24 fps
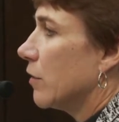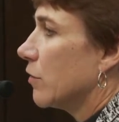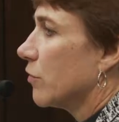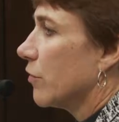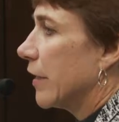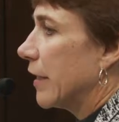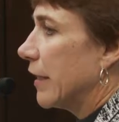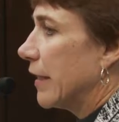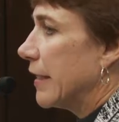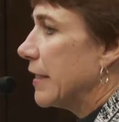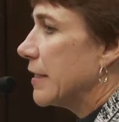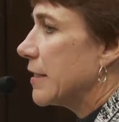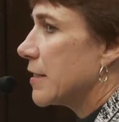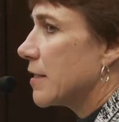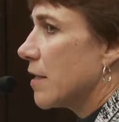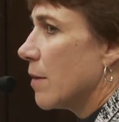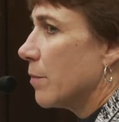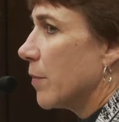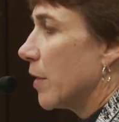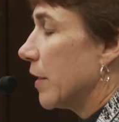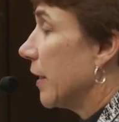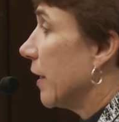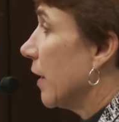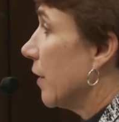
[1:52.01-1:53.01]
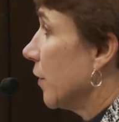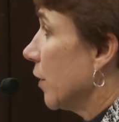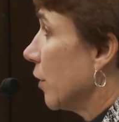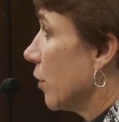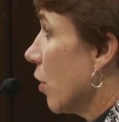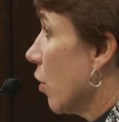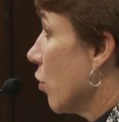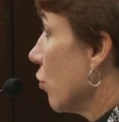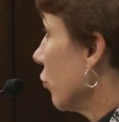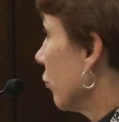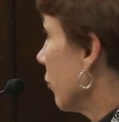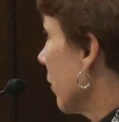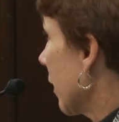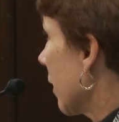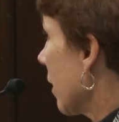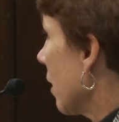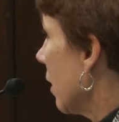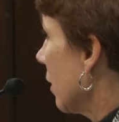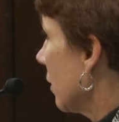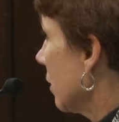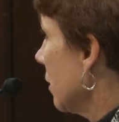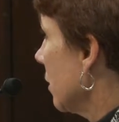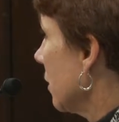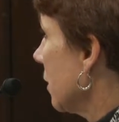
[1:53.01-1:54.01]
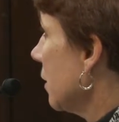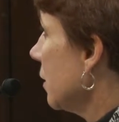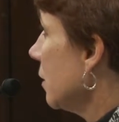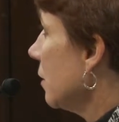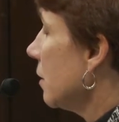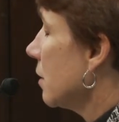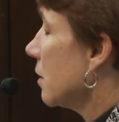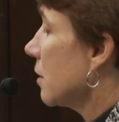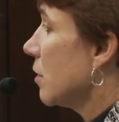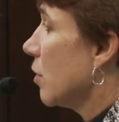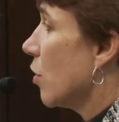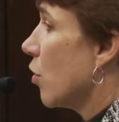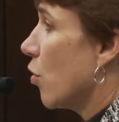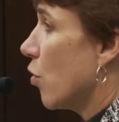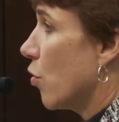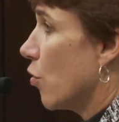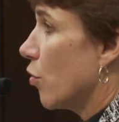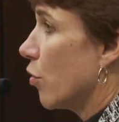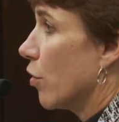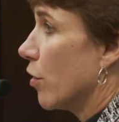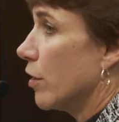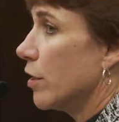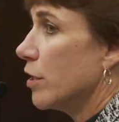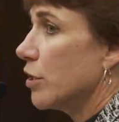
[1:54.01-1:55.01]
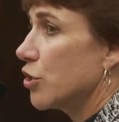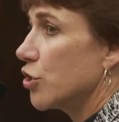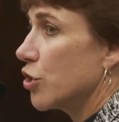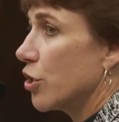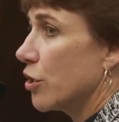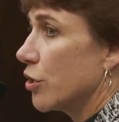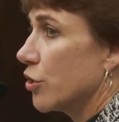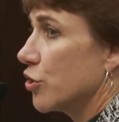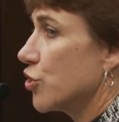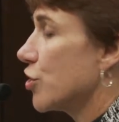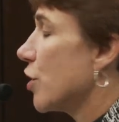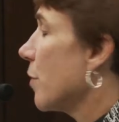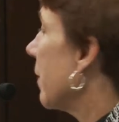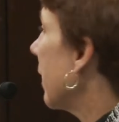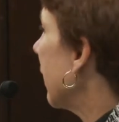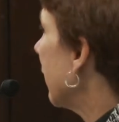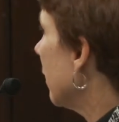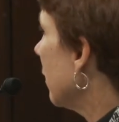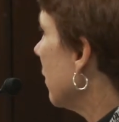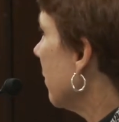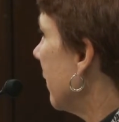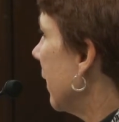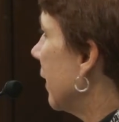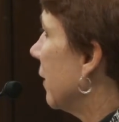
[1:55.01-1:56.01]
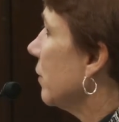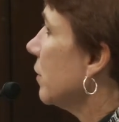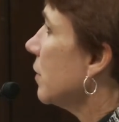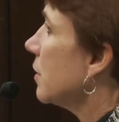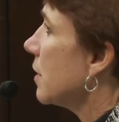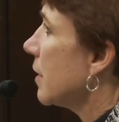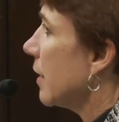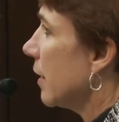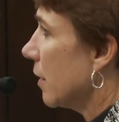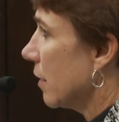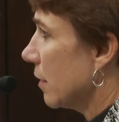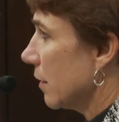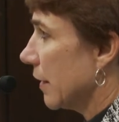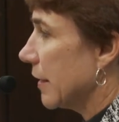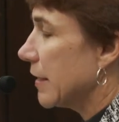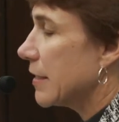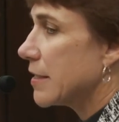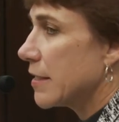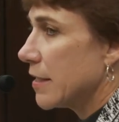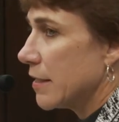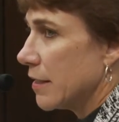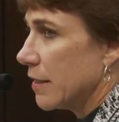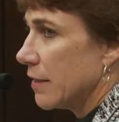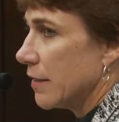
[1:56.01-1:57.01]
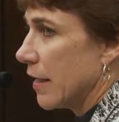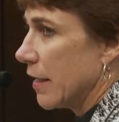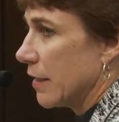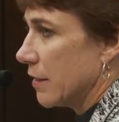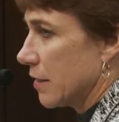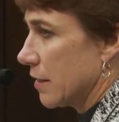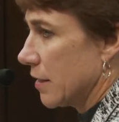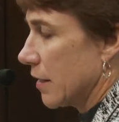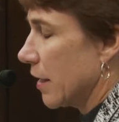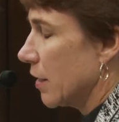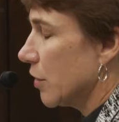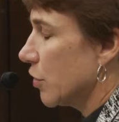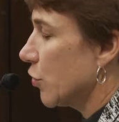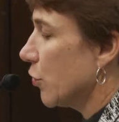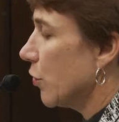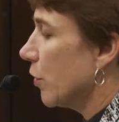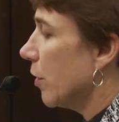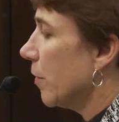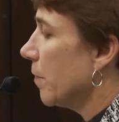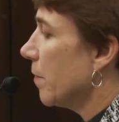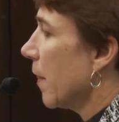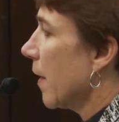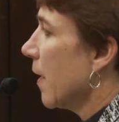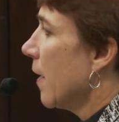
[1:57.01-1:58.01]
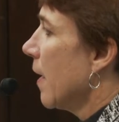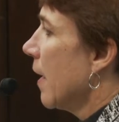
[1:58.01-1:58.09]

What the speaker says: Release somebody on their own recognizance or charge the bail amounts that are listed in that schedule.